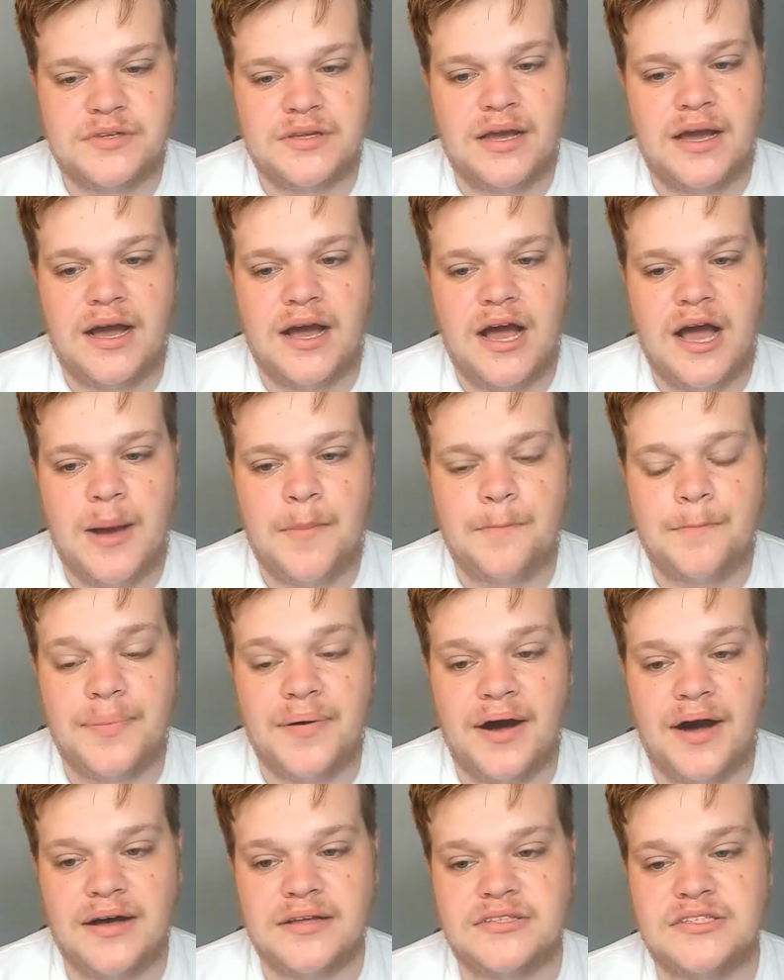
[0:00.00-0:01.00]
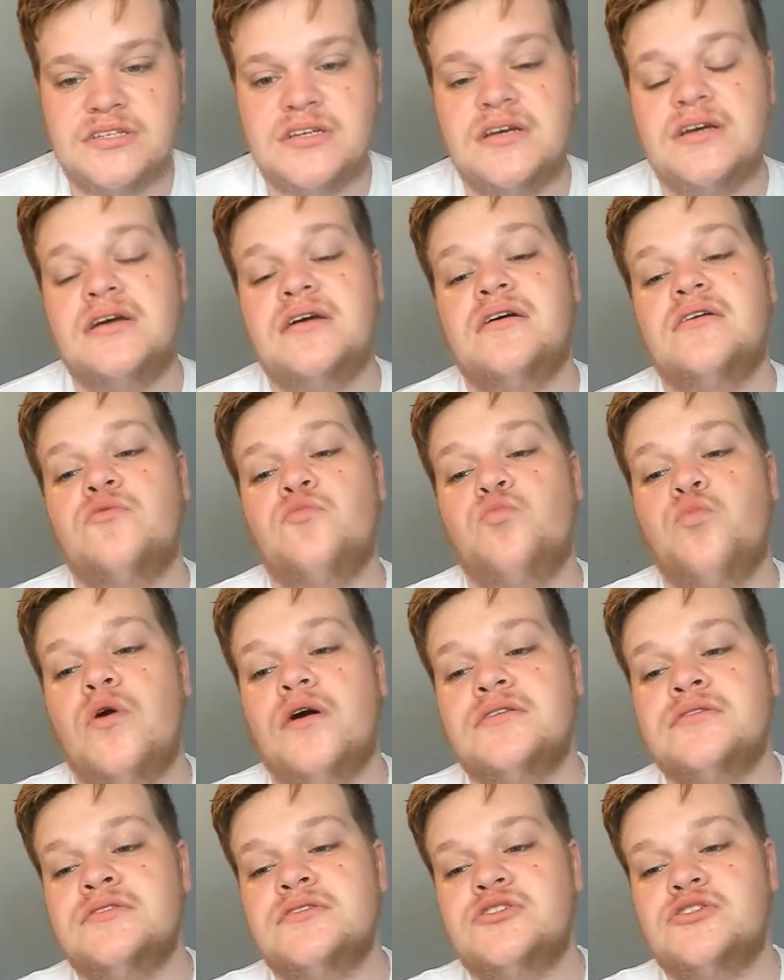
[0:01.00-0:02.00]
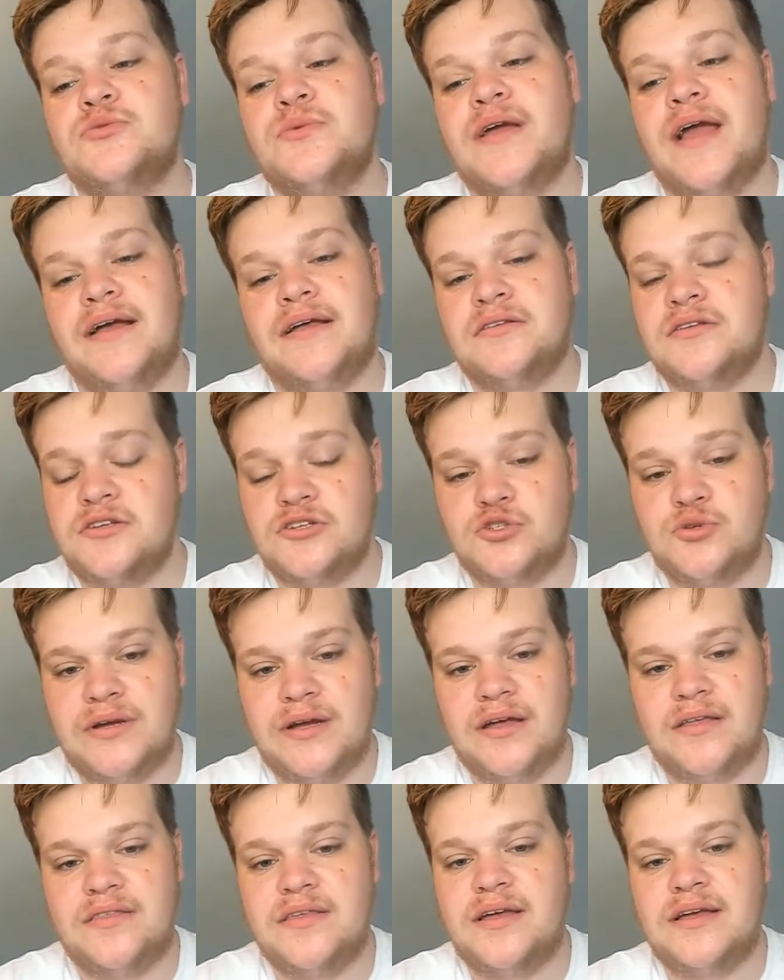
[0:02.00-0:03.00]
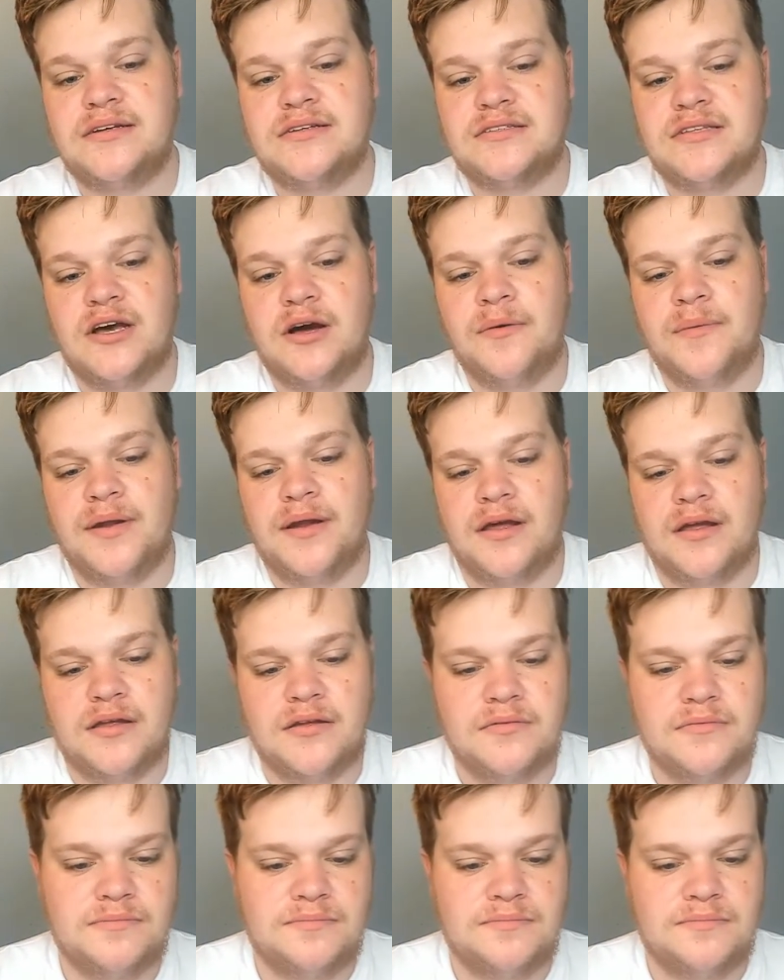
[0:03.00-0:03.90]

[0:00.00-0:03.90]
But once we get into the swing of things, there'll be like